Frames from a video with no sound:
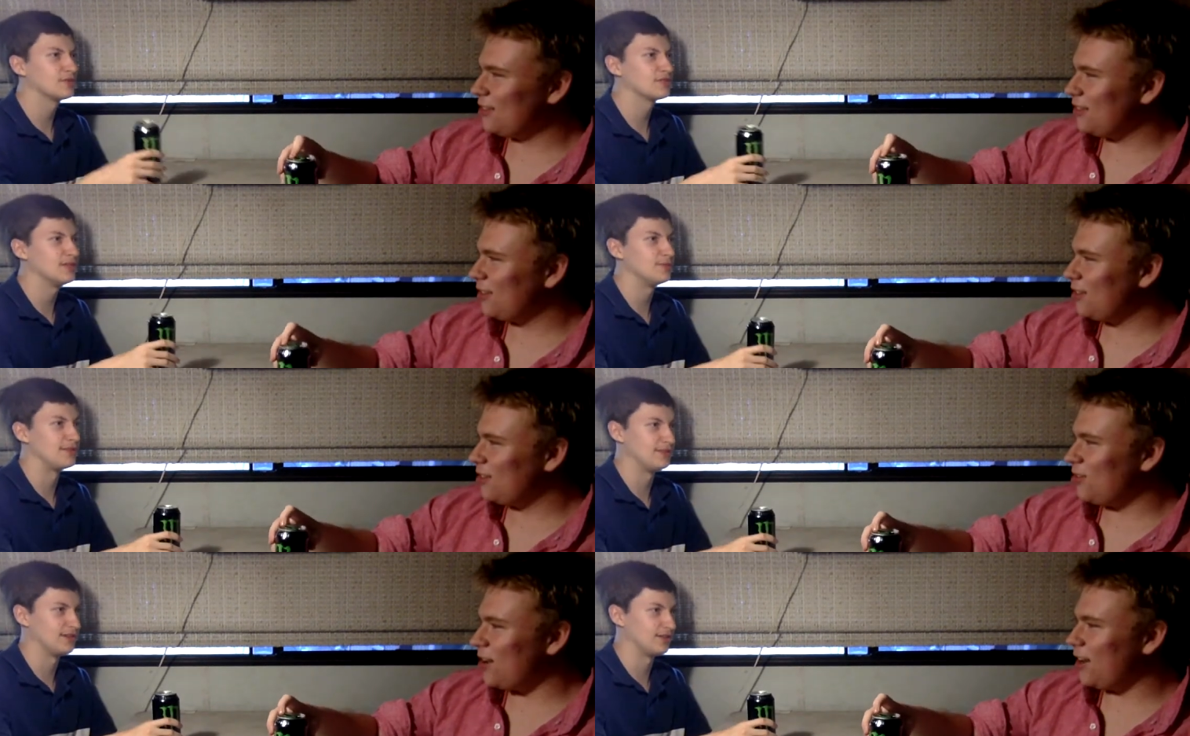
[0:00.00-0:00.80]

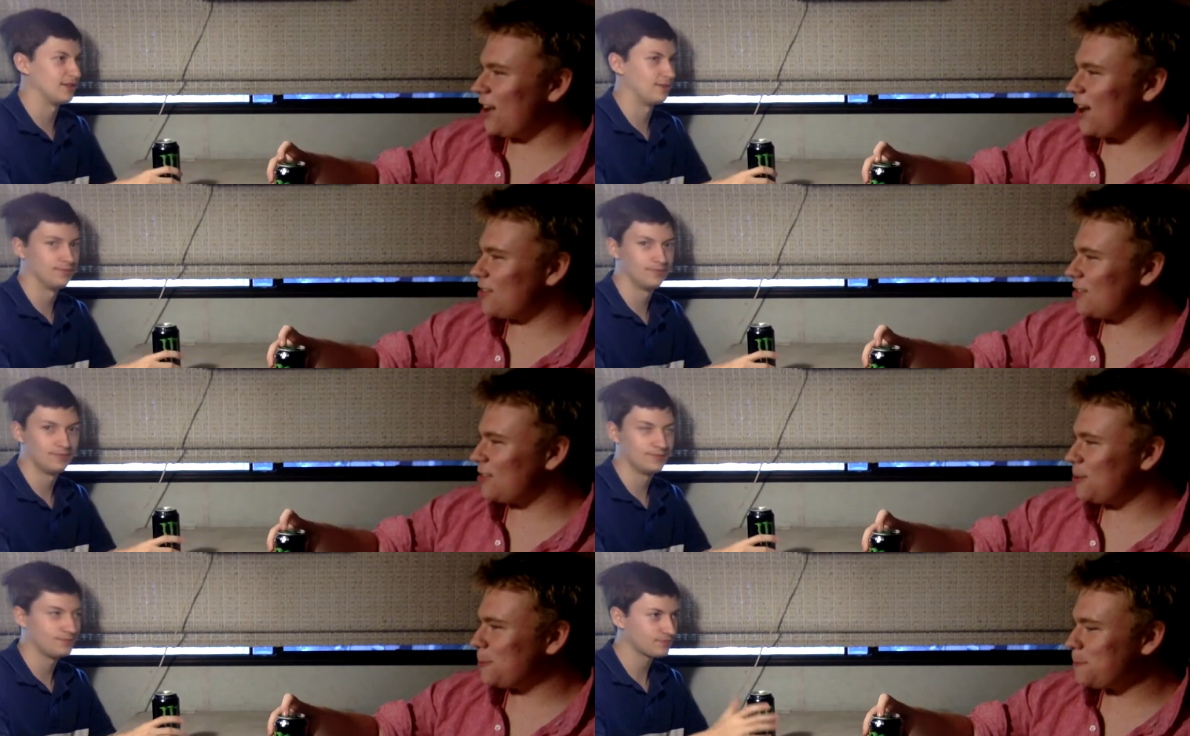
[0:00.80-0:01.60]
Speaker 1: sips. Ready,
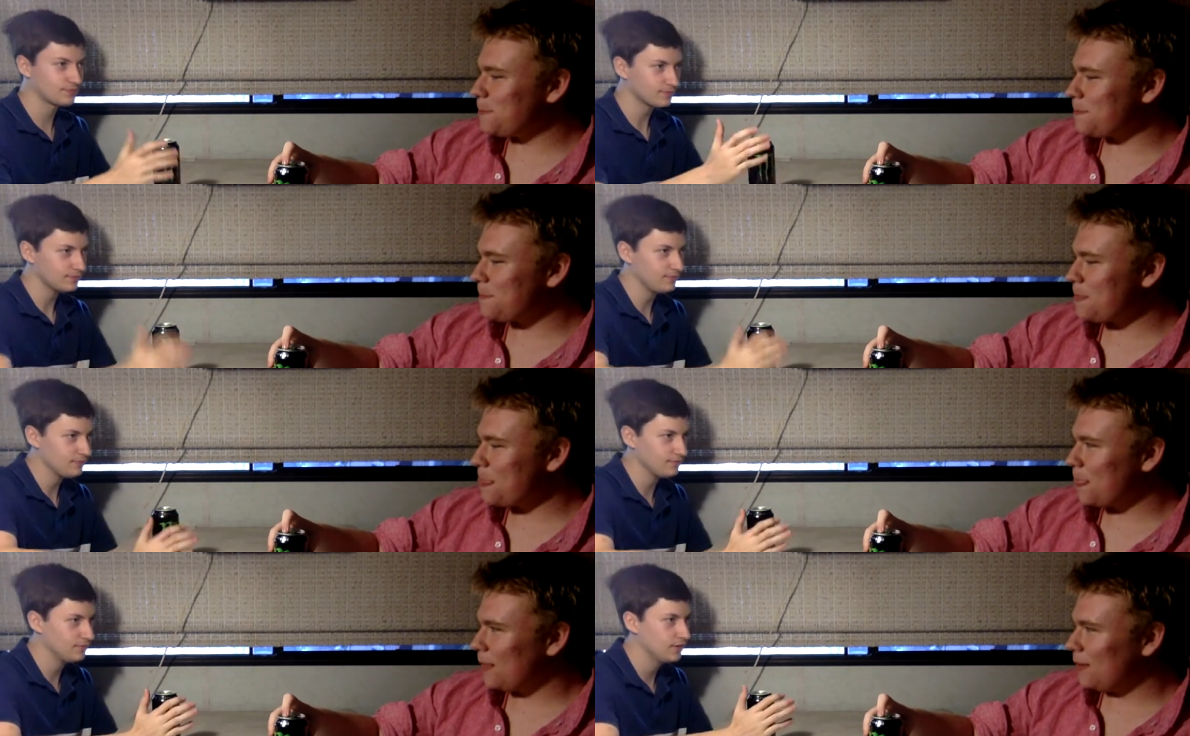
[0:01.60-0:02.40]
guys?
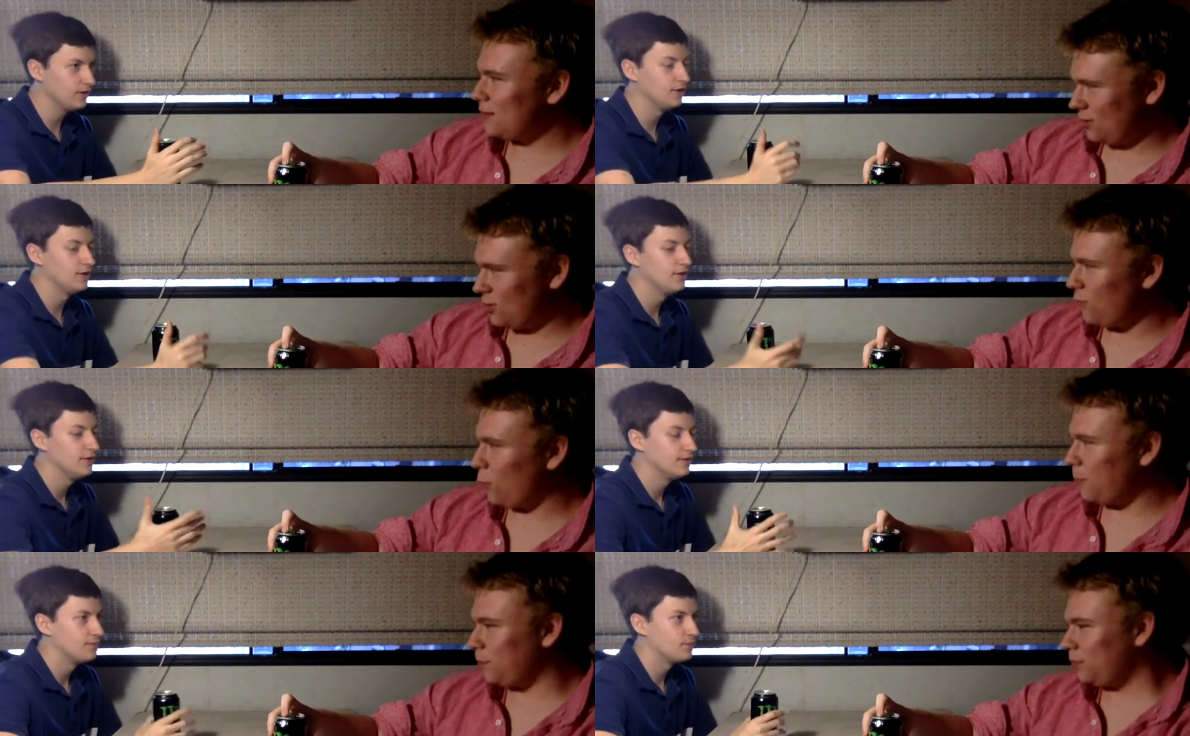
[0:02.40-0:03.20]
Go
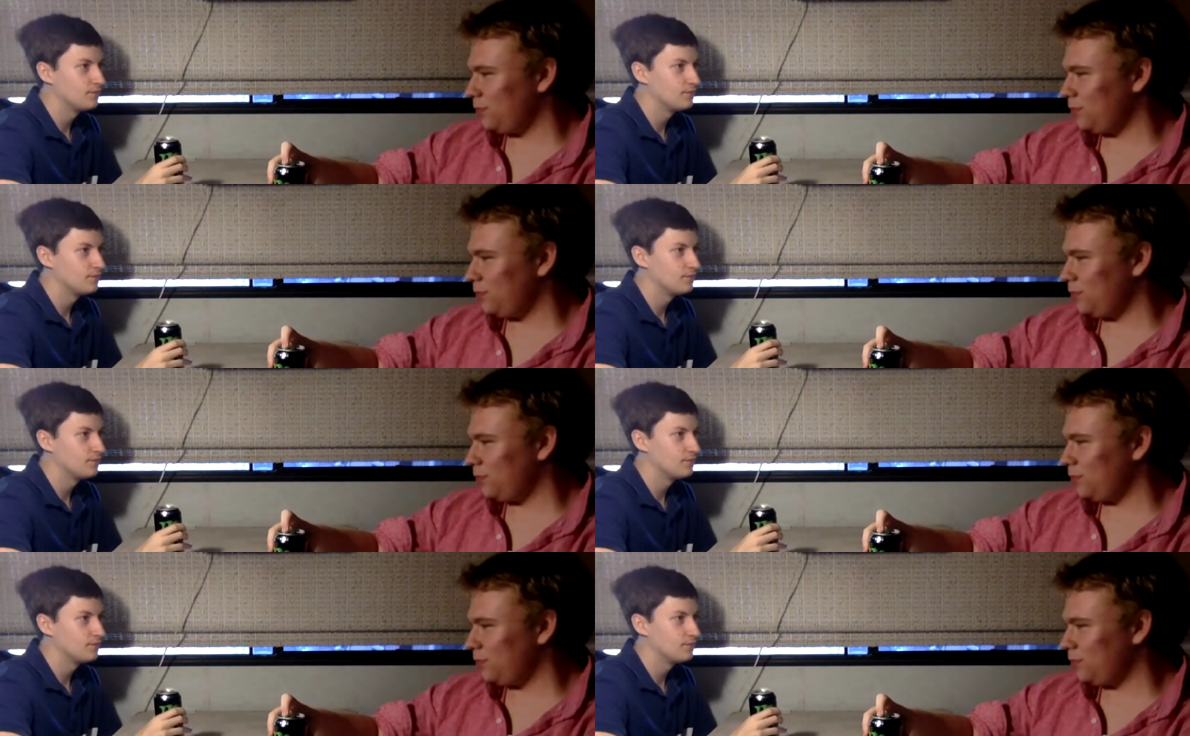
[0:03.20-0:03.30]
for it.